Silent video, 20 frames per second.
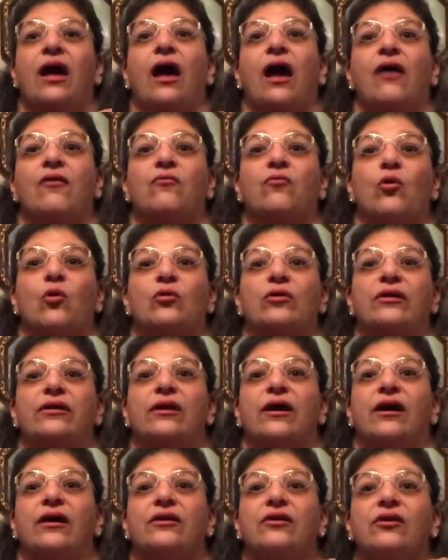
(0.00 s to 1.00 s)
I roll it
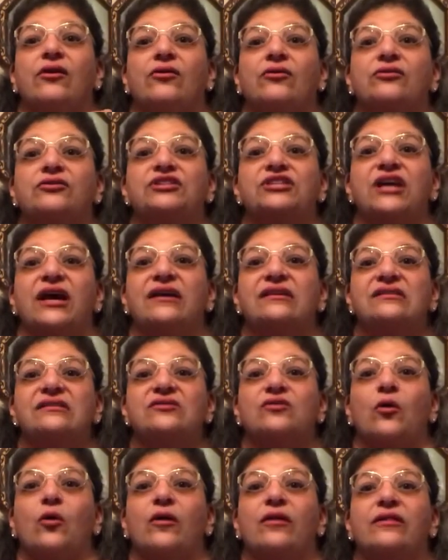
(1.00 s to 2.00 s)
on her
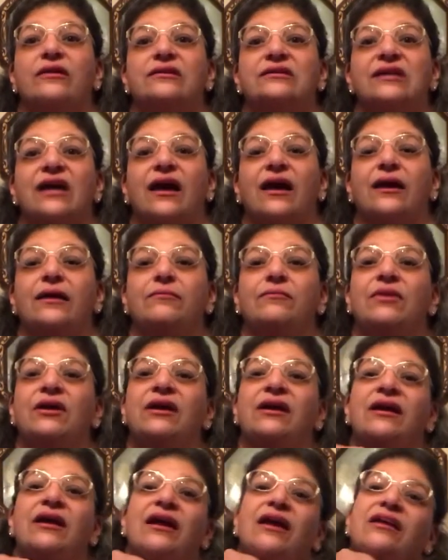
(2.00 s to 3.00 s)
chest all the time,
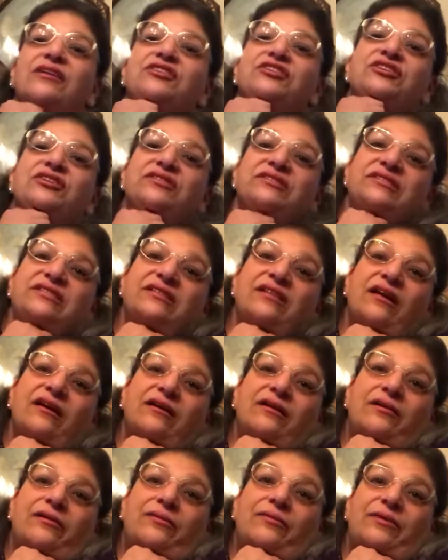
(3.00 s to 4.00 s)
and she'll
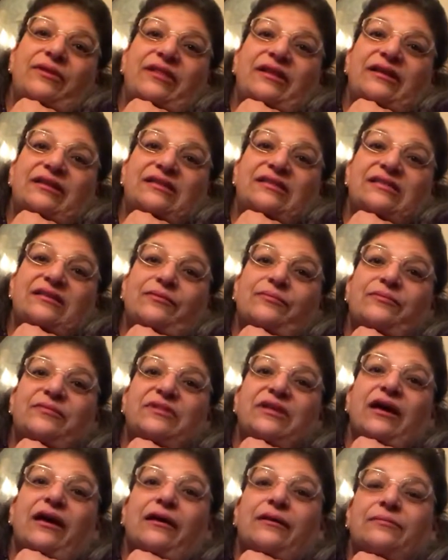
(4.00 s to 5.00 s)
snuggle with it
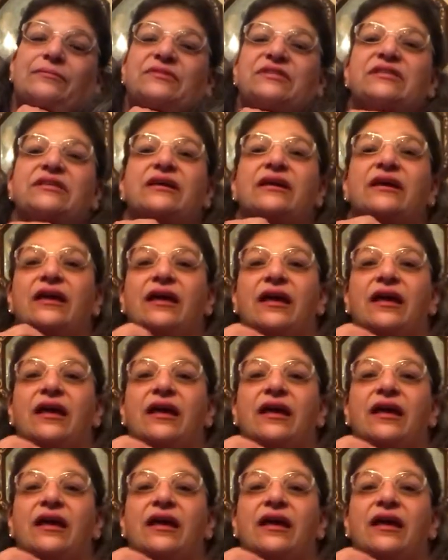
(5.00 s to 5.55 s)
sometimes.